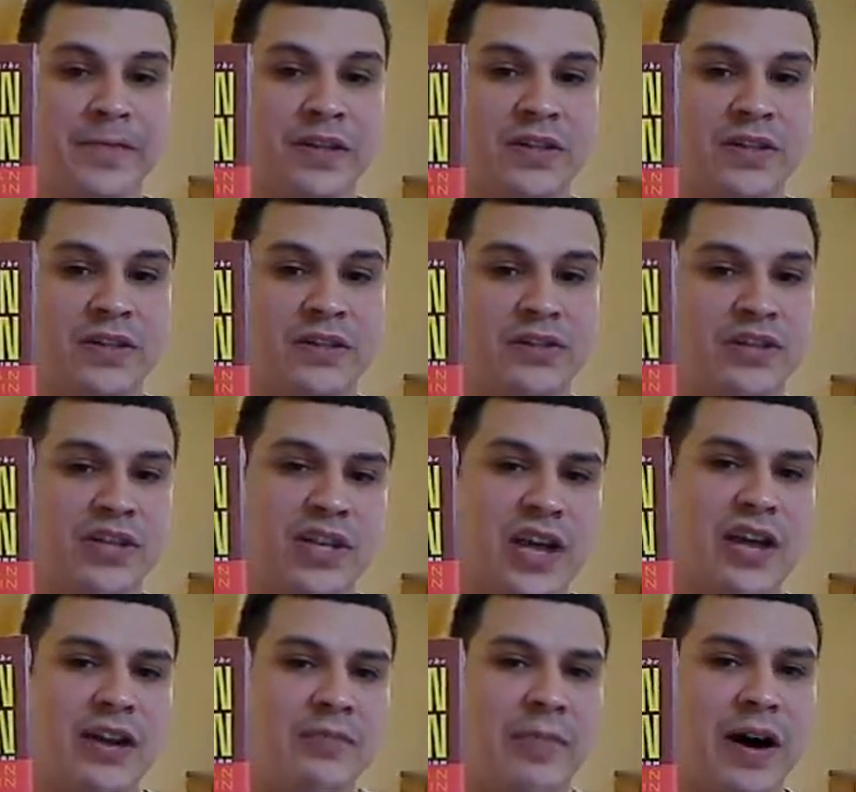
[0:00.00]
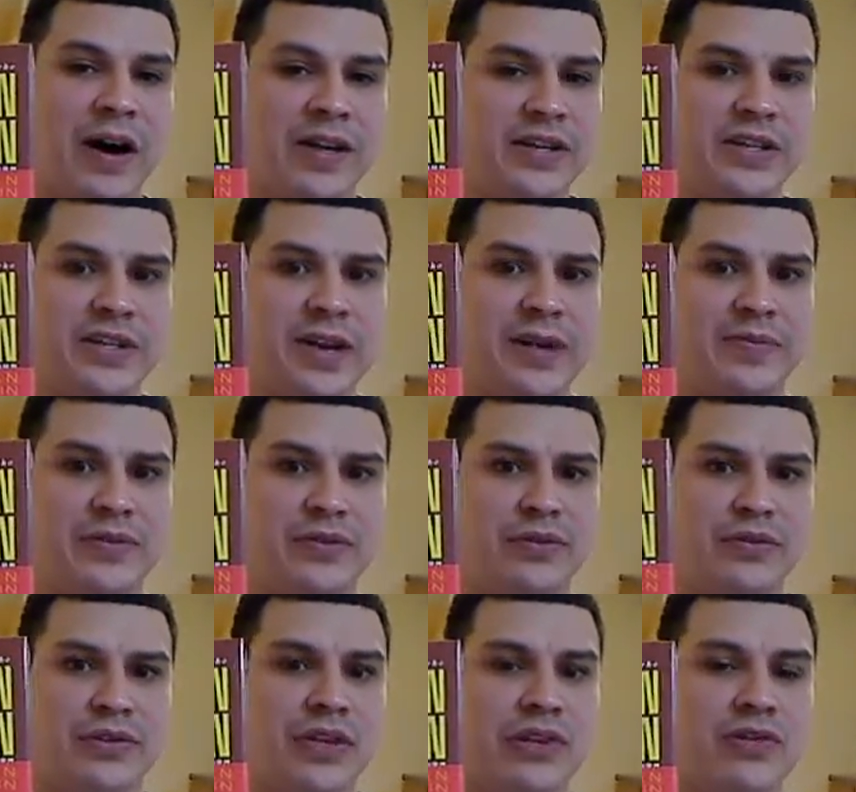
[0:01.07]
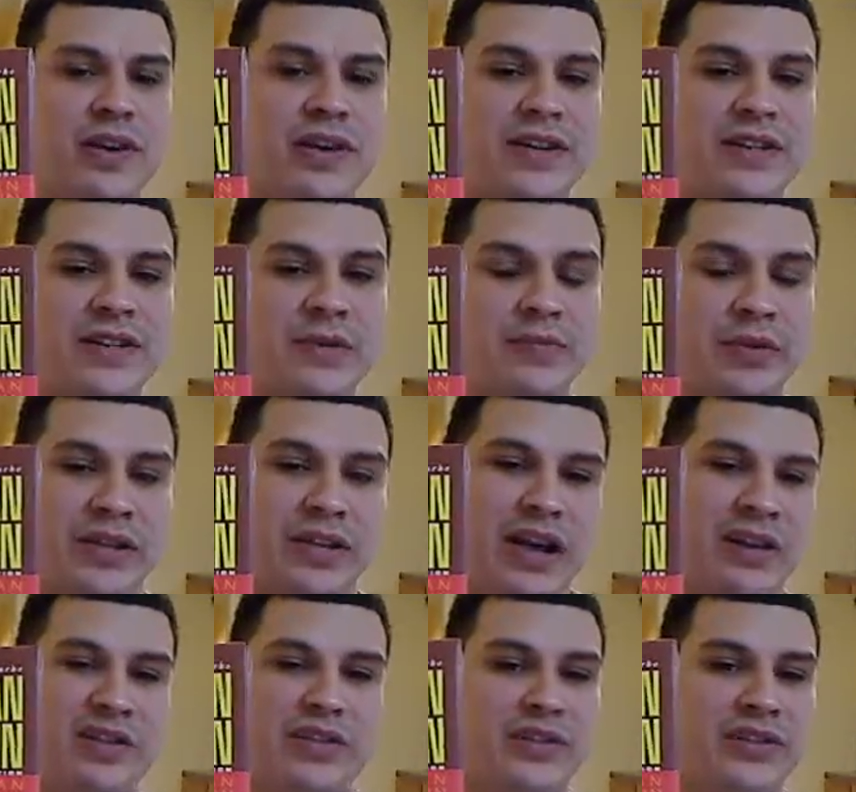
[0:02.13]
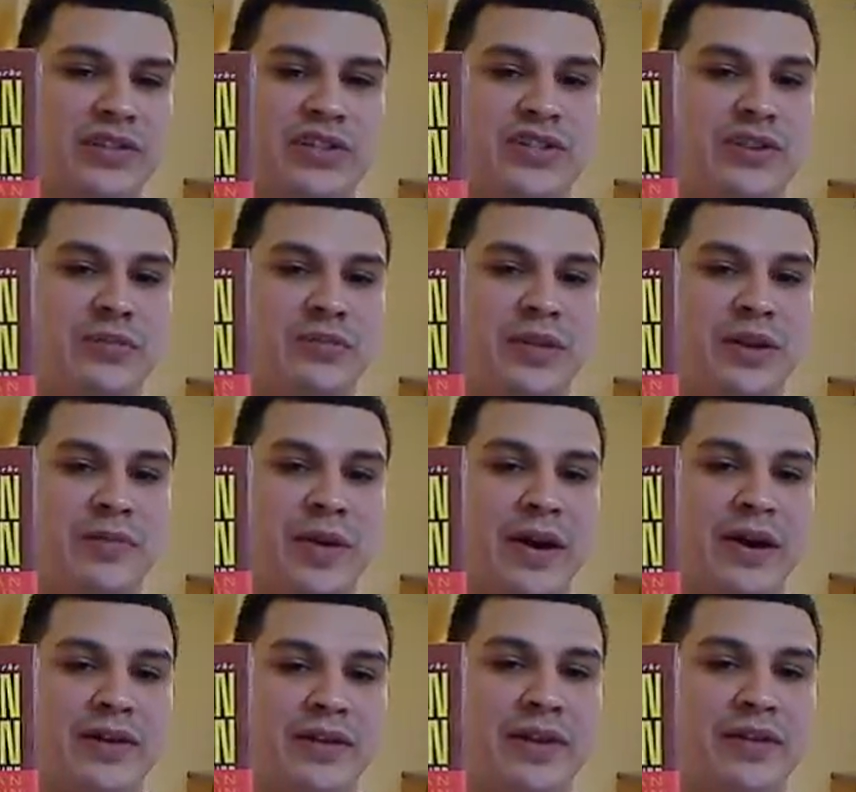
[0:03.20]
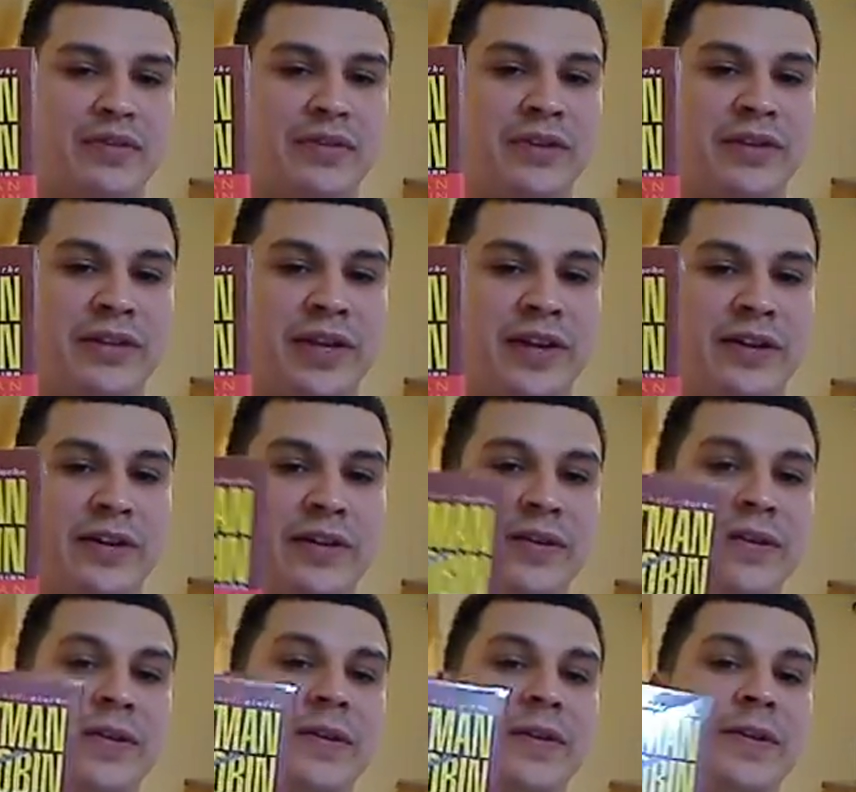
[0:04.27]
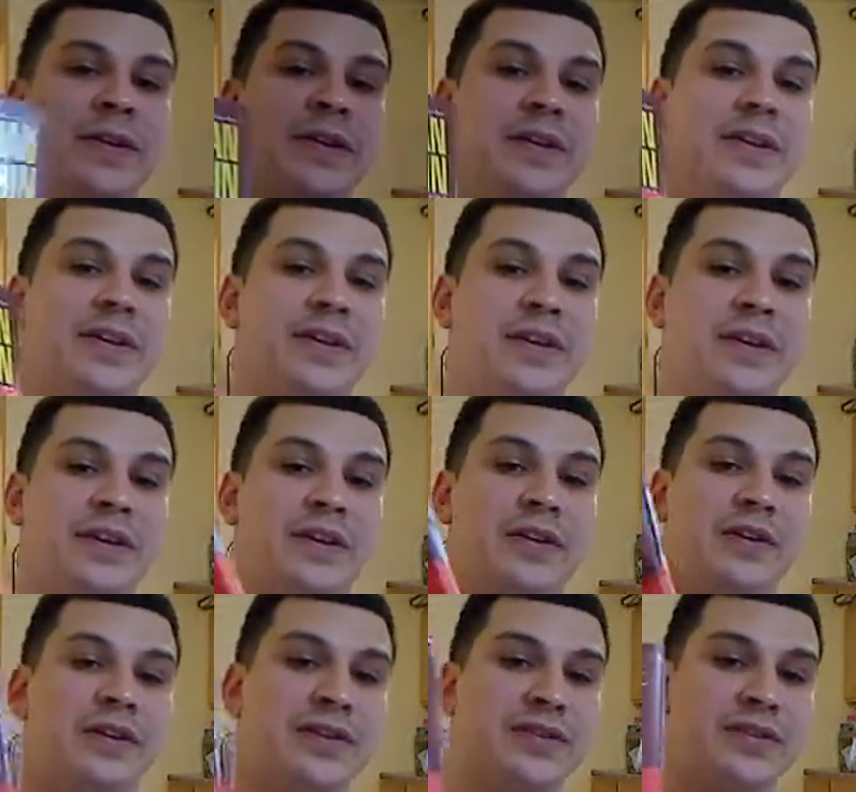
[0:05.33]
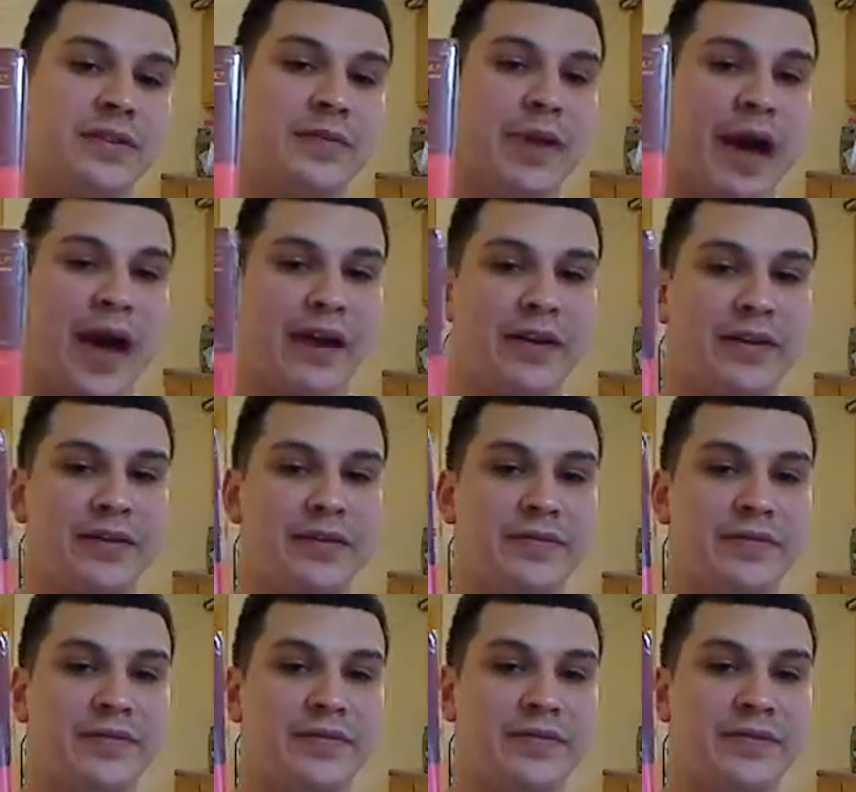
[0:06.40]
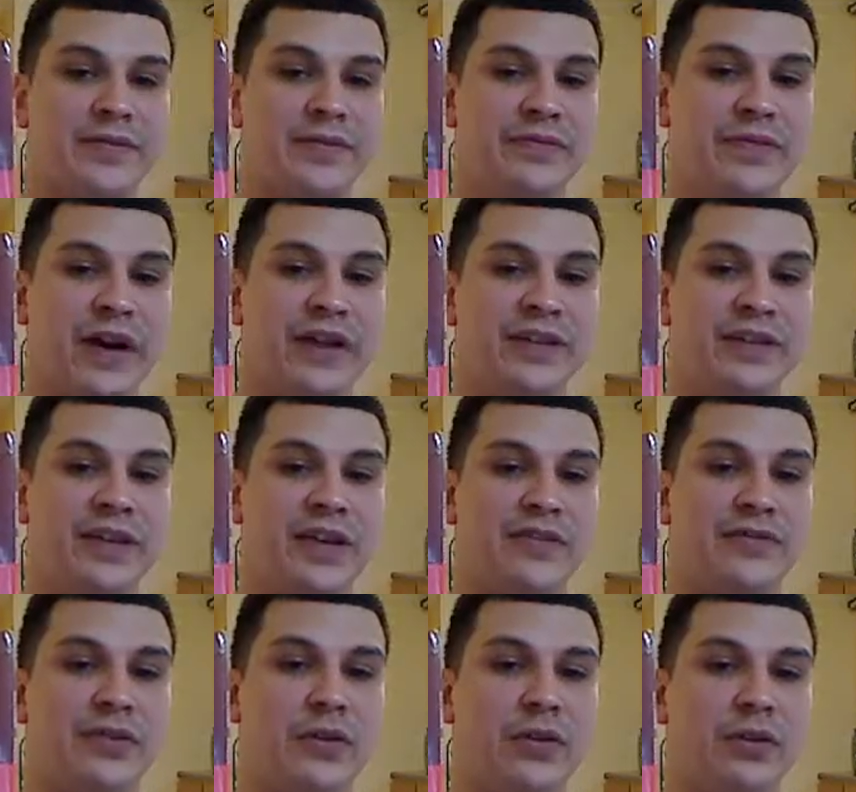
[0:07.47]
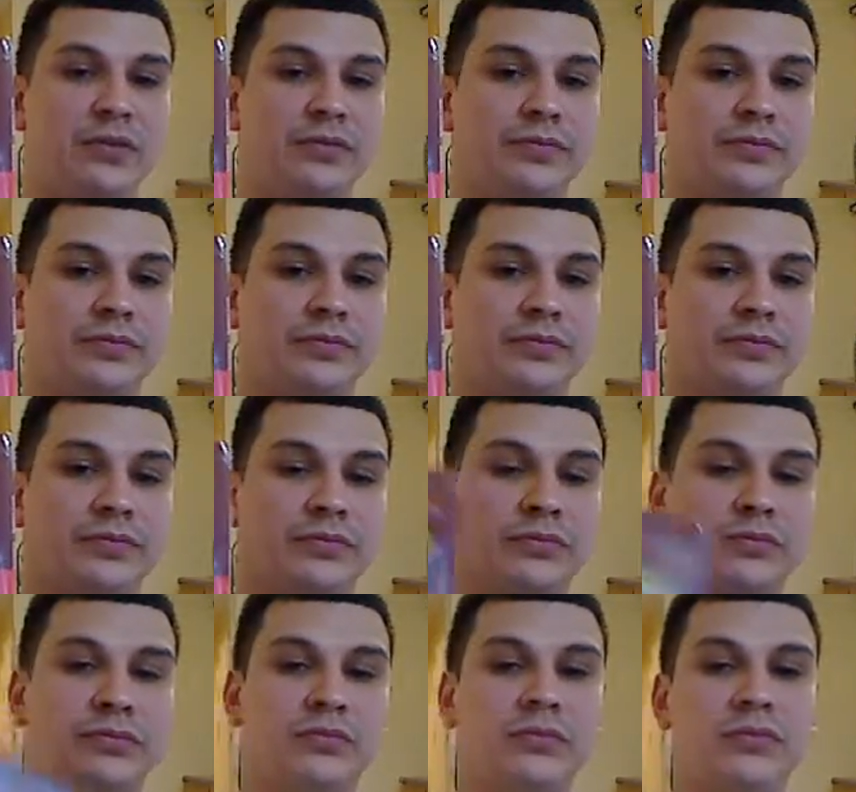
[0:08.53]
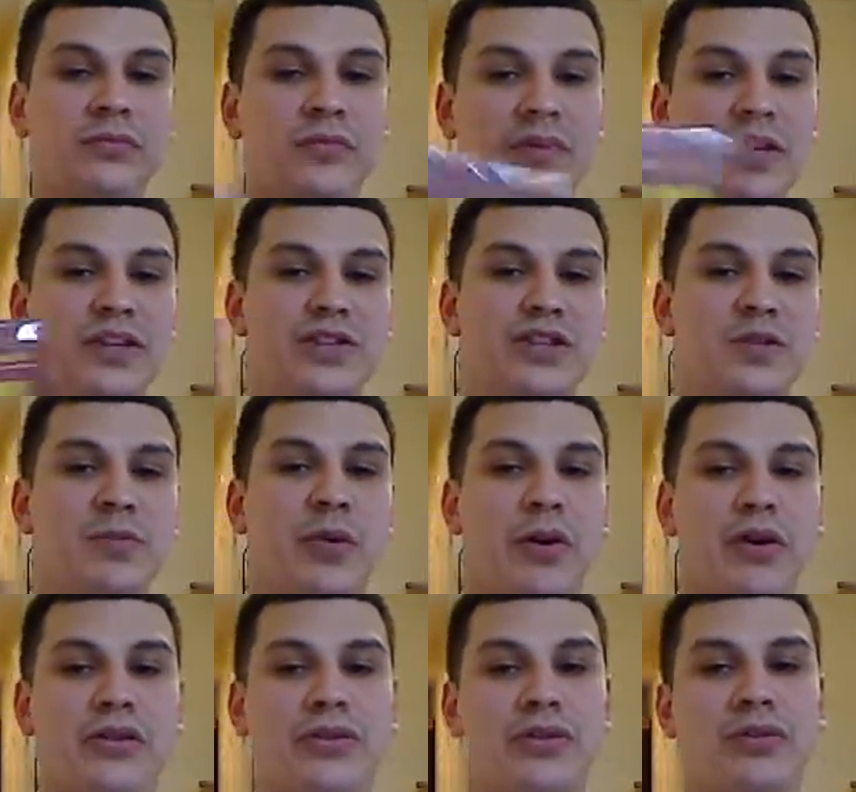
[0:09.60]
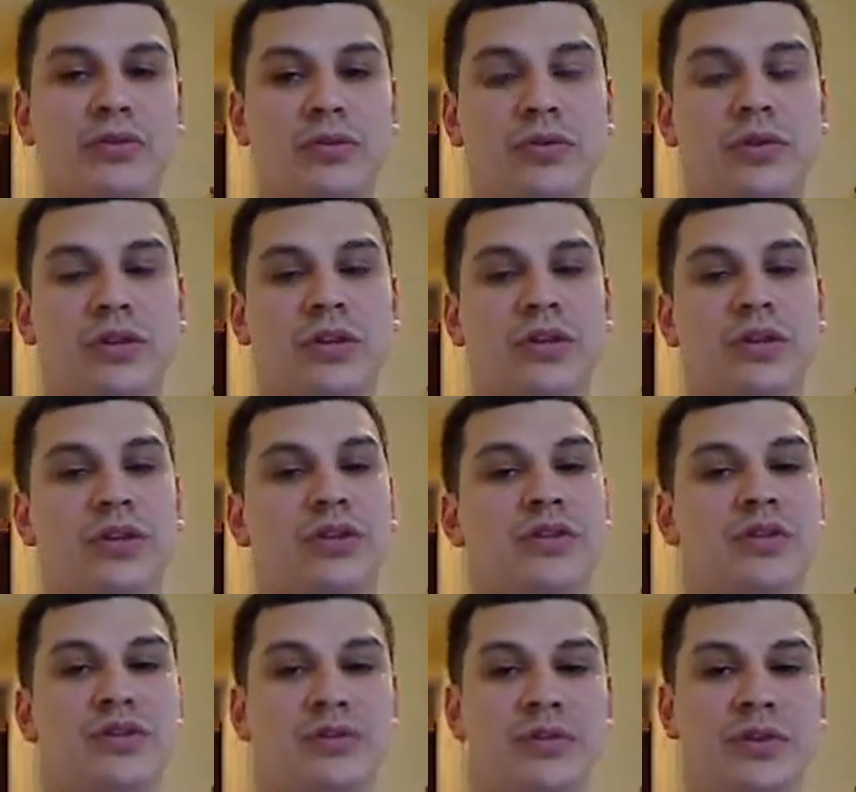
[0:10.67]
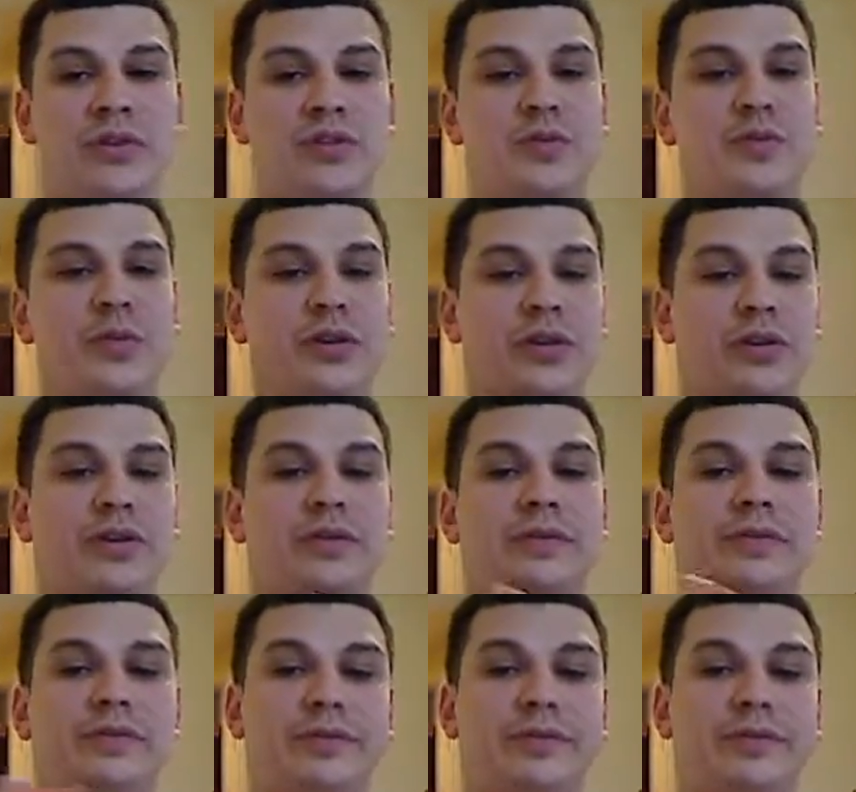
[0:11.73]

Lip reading: she's out of her mind. She's absolutely crazy, but I don't know, there's just something about her that I really like. Here is the back. Divided They Fall. This is part 2 to this book,